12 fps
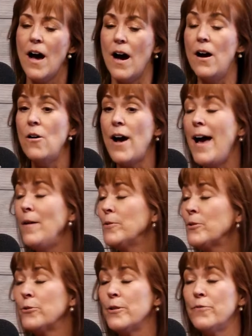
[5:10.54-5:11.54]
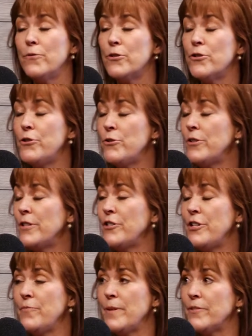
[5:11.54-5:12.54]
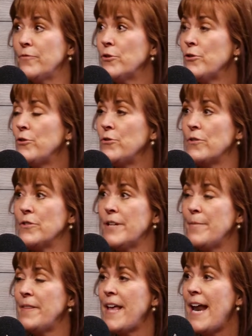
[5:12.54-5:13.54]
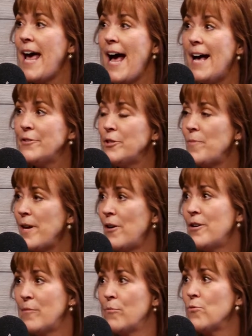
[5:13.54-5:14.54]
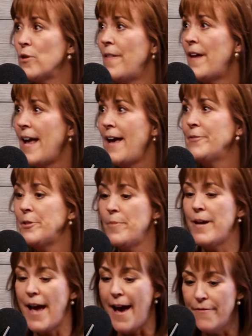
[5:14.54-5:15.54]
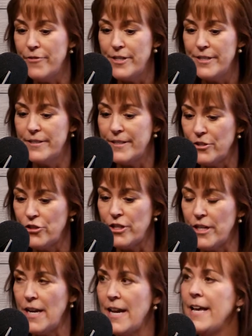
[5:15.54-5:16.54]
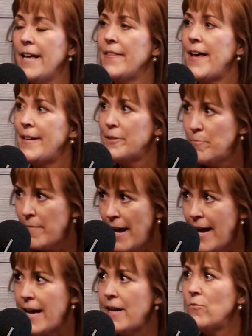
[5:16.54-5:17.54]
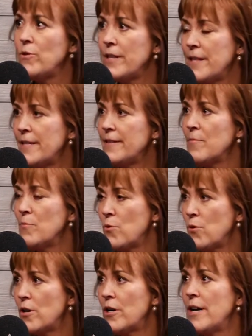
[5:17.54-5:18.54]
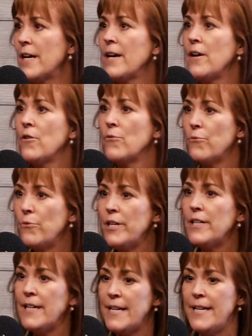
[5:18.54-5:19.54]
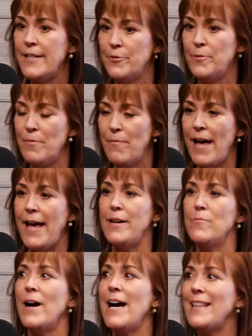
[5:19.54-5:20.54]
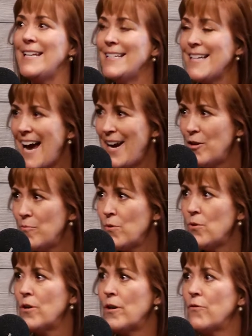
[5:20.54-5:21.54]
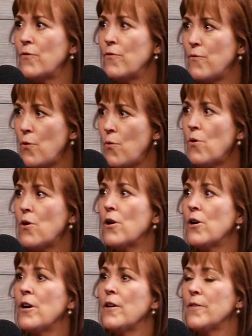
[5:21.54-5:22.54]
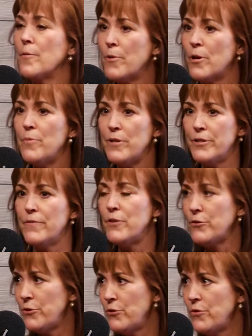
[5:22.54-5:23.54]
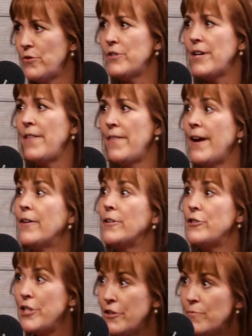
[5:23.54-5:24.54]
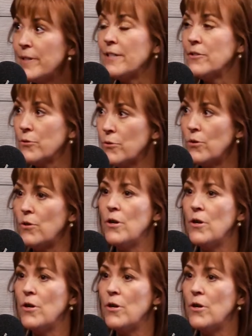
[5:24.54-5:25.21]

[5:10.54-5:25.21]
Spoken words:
Oh, absolutely, for student achievement, for students. I mean, that has to be our number one. That has to be every decision that is made within the board really needs to be made by the entire board for the purpose of the students and their achievement in school.